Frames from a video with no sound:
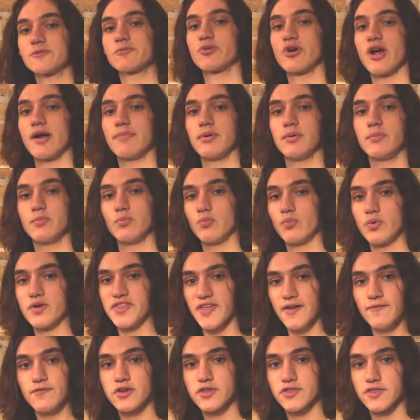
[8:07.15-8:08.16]
problem with
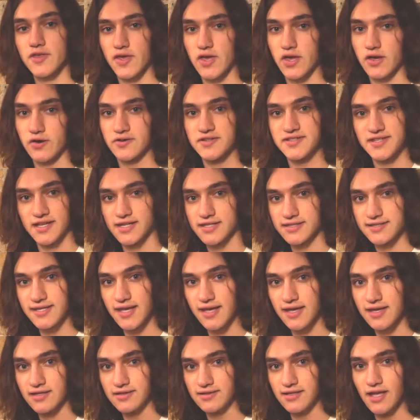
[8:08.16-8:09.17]
everything here, is that it's
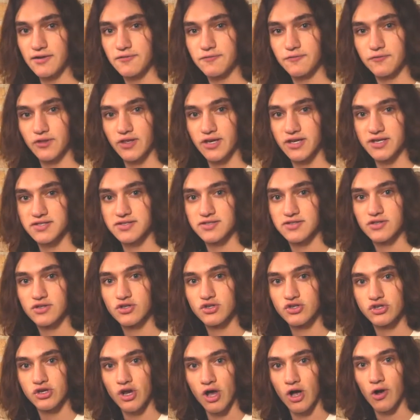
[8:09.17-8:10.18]
a Netflix
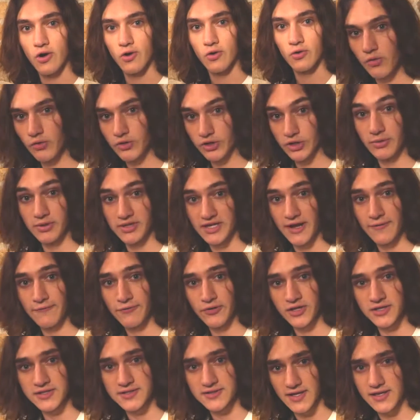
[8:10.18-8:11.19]
show. You know what
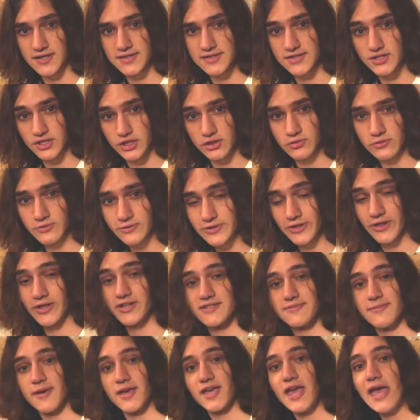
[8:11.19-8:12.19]
Netflix likes to do? They like to
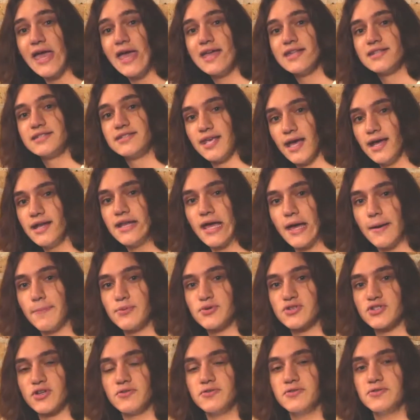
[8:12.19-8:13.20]
make 10
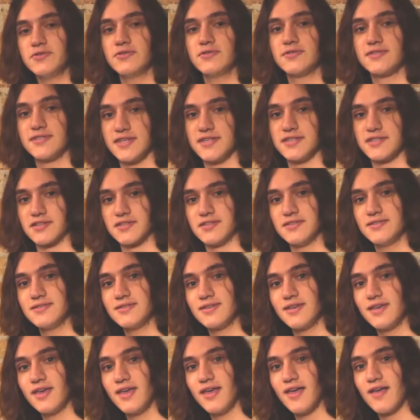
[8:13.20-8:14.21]
episode seasons,
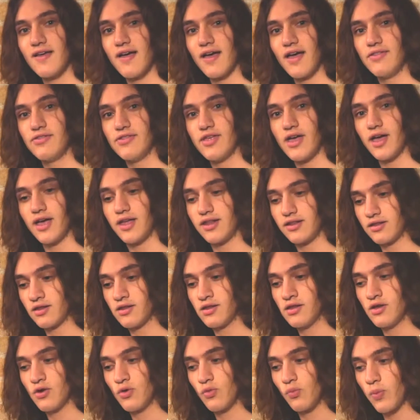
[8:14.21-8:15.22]
and then
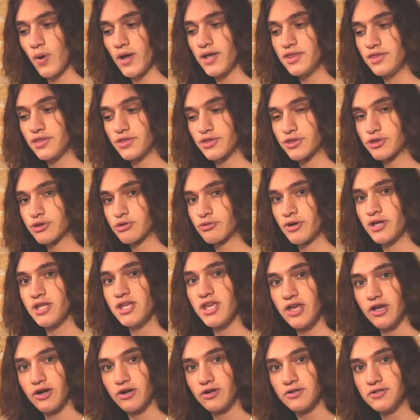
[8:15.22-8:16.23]
wait 3
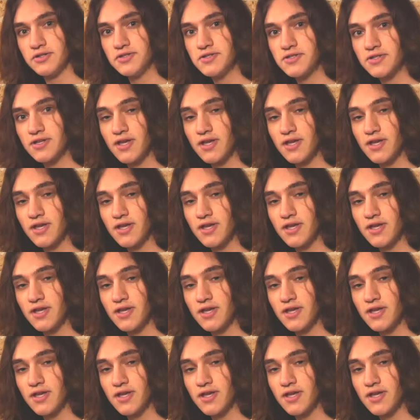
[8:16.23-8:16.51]
years,